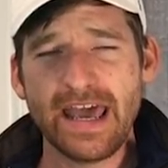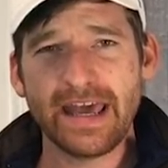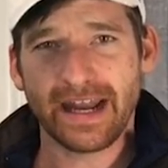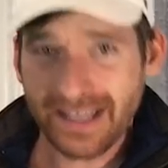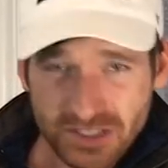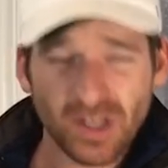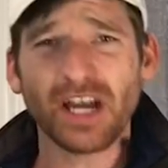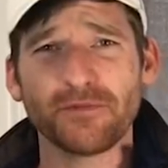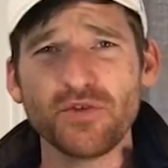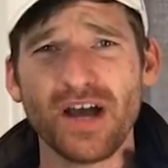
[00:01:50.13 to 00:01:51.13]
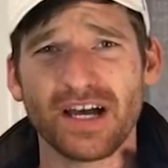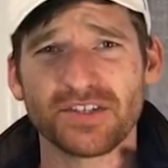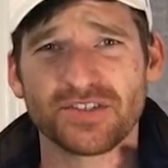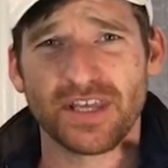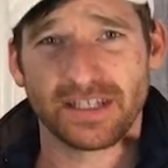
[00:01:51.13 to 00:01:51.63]
And I guess a lot of you
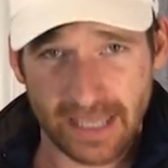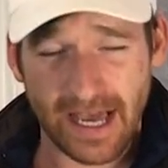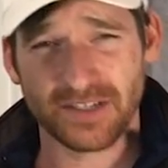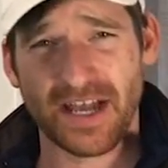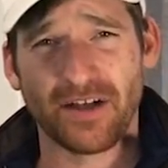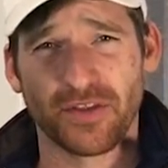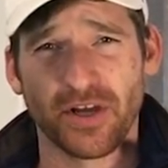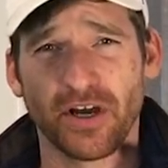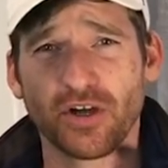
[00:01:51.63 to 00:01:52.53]
guys and gals out there